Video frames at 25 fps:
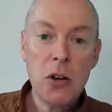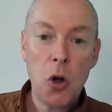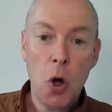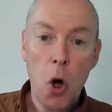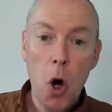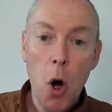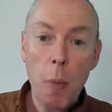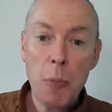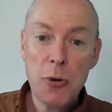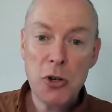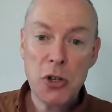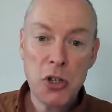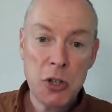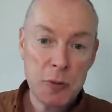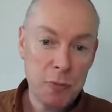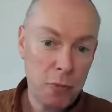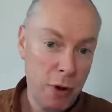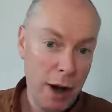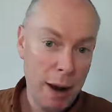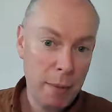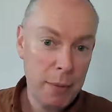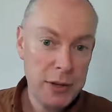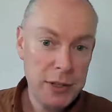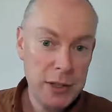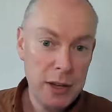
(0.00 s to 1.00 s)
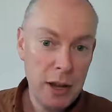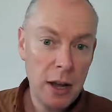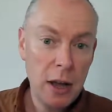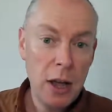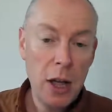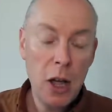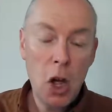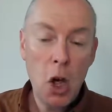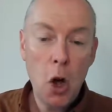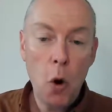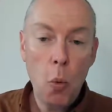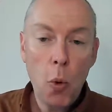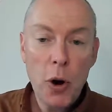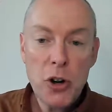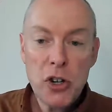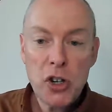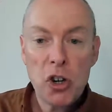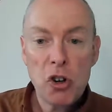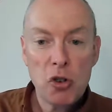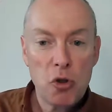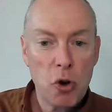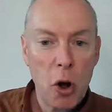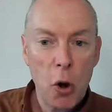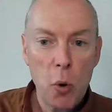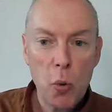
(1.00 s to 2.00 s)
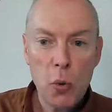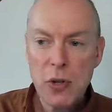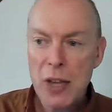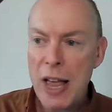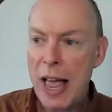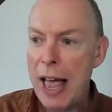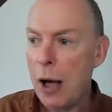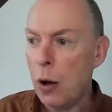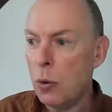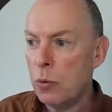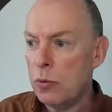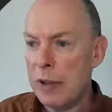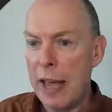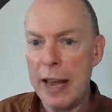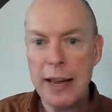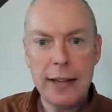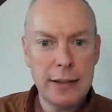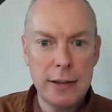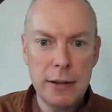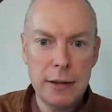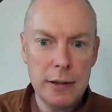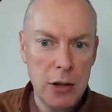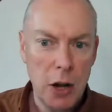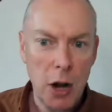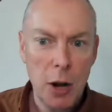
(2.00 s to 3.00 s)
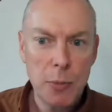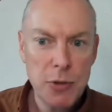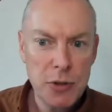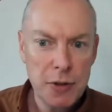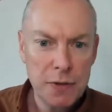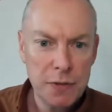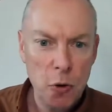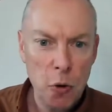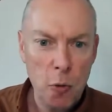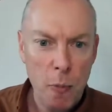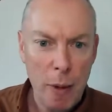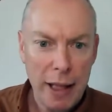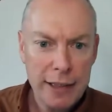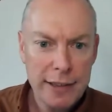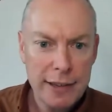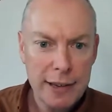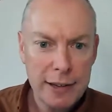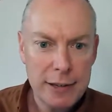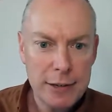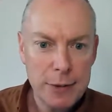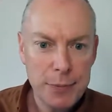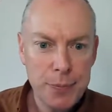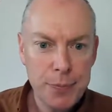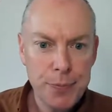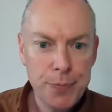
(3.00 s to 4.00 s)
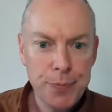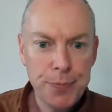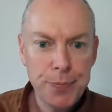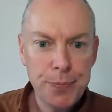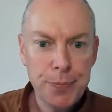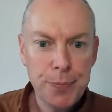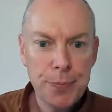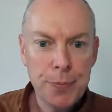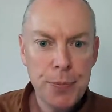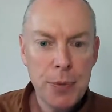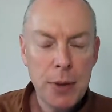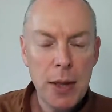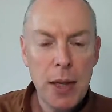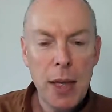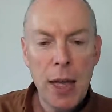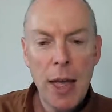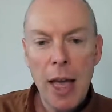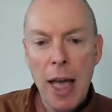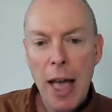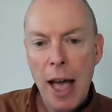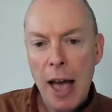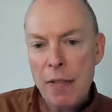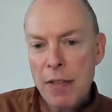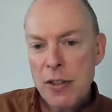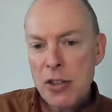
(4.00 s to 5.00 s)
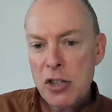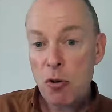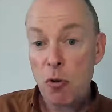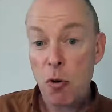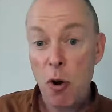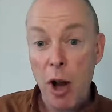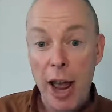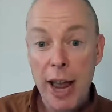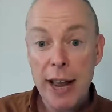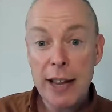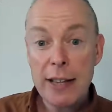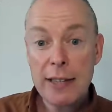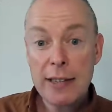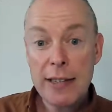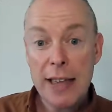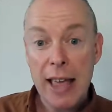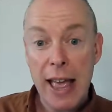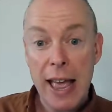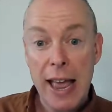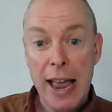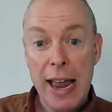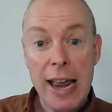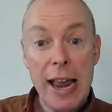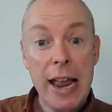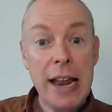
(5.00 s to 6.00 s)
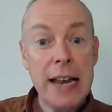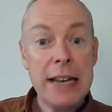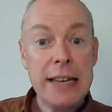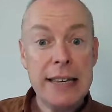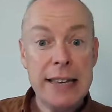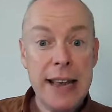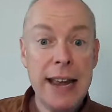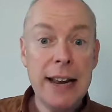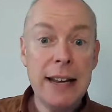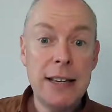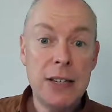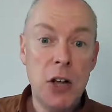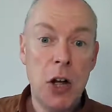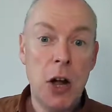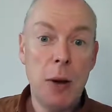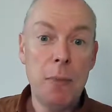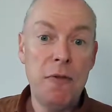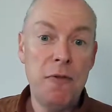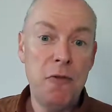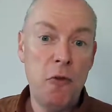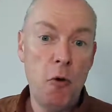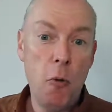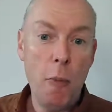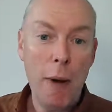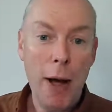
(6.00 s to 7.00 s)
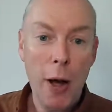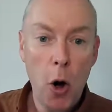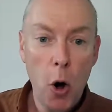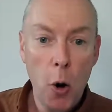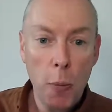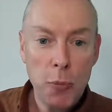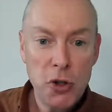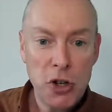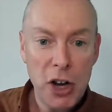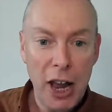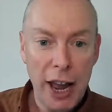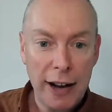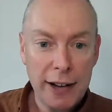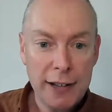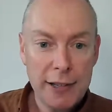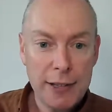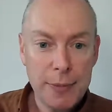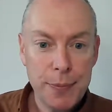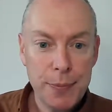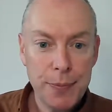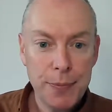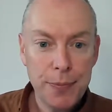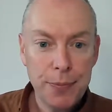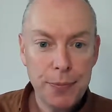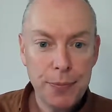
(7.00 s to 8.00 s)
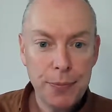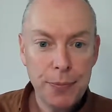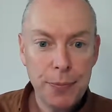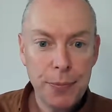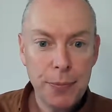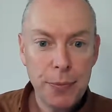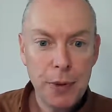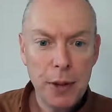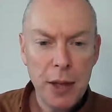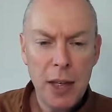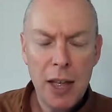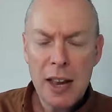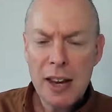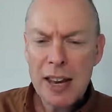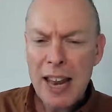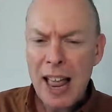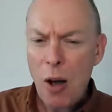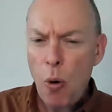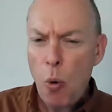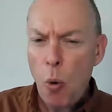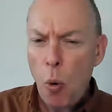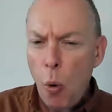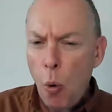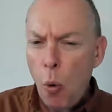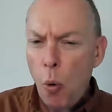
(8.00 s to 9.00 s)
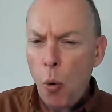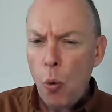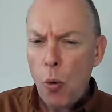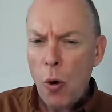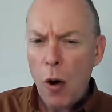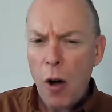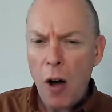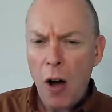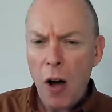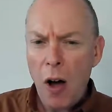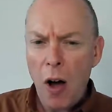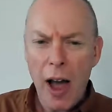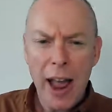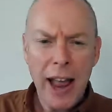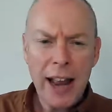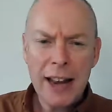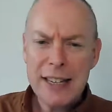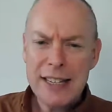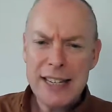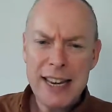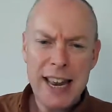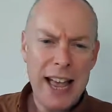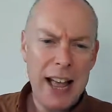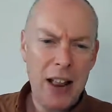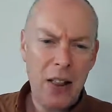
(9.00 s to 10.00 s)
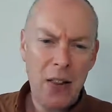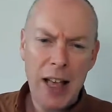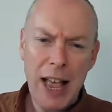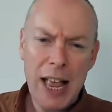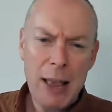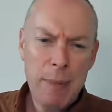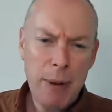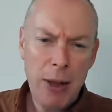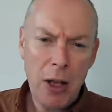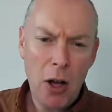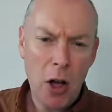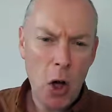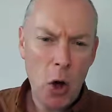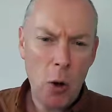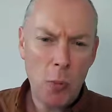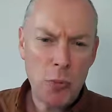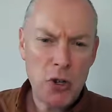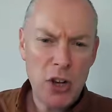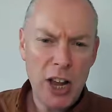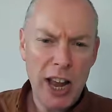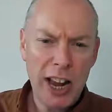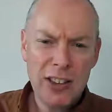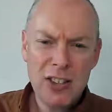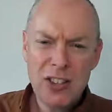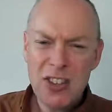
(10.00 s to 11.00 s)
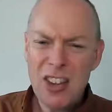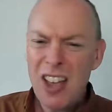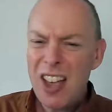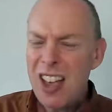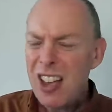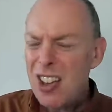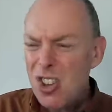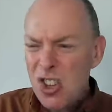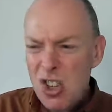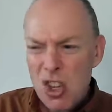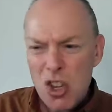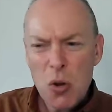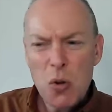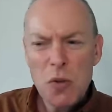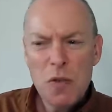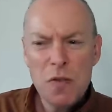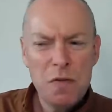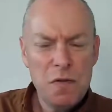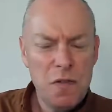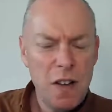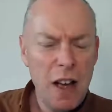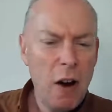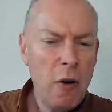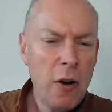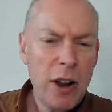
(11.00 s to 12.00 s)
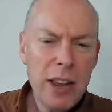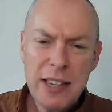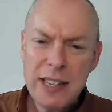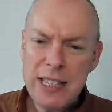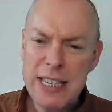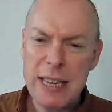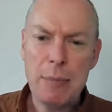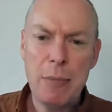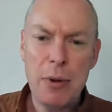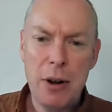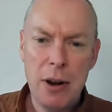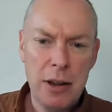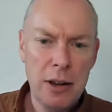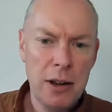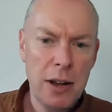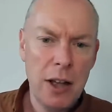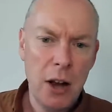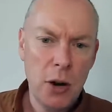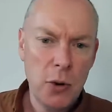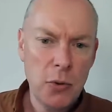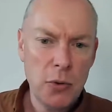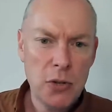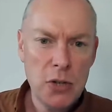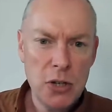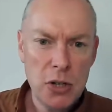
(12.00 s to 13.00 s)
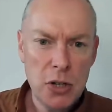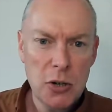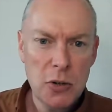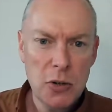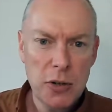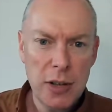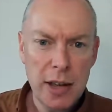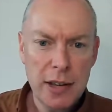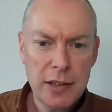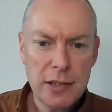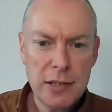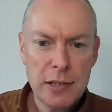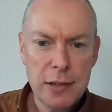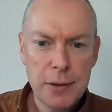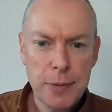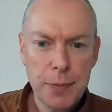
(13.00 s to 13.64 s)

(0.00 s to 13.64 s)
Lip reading: options parameter which controls how dates and times are formatted. And this creates a DateTimeFormat object. Now all INTL API objects use very similar code to this.